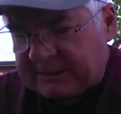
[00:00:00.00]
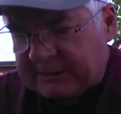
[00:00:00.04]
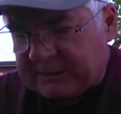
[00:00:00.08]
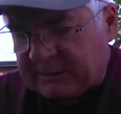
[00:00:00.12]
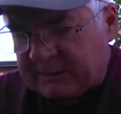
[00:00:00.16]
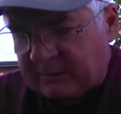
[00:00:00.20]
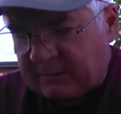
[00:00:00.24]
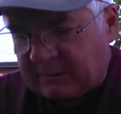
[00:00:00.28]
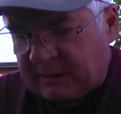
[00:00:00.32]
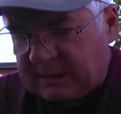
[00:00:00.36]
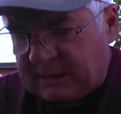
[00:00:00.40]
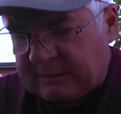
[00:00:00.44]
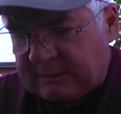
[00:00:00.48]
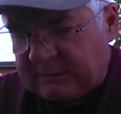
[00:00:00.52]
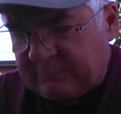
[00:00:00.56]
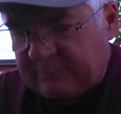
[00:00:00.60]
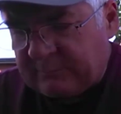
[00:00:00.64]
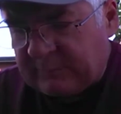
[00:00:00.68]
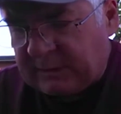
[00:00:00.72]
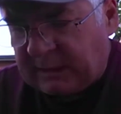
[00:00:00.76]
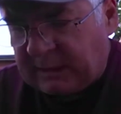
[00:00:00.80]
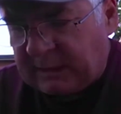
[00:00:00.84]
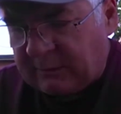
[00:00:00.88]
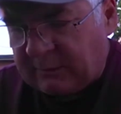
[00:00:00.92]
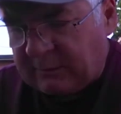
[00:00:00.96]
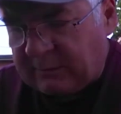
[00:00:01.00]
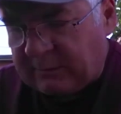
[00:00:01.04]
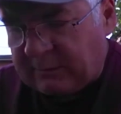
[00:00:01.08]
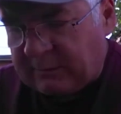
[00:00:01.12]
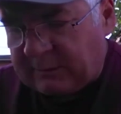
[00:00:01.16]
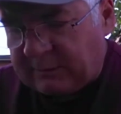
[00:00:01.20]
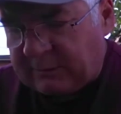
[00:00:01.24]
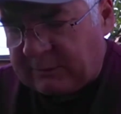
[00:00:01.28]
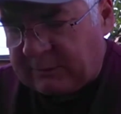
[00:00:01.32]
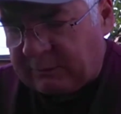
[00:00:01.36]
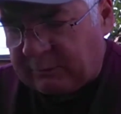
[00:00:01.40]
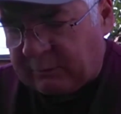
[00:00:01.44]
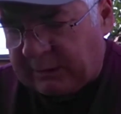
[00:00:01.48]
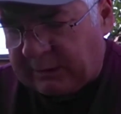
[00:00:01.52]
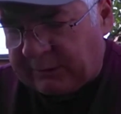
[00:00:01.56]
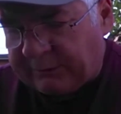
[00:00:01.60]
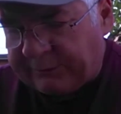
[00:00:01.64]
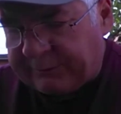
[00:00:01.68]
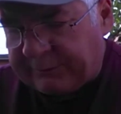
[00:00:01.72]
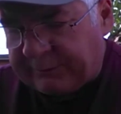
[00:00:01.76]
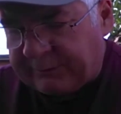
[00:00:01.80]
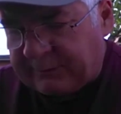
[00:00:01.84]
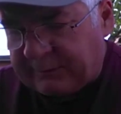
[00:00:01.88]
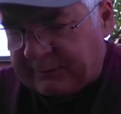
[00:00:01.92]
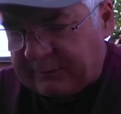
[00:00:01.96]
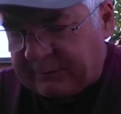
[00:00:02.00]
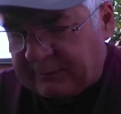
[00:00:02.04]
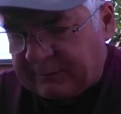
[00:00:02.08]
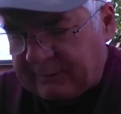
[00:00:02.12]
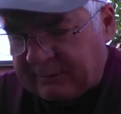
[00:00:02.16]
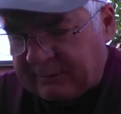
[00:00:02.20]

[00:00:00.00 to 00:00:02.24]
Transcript: Yeah, so I'm out the 12th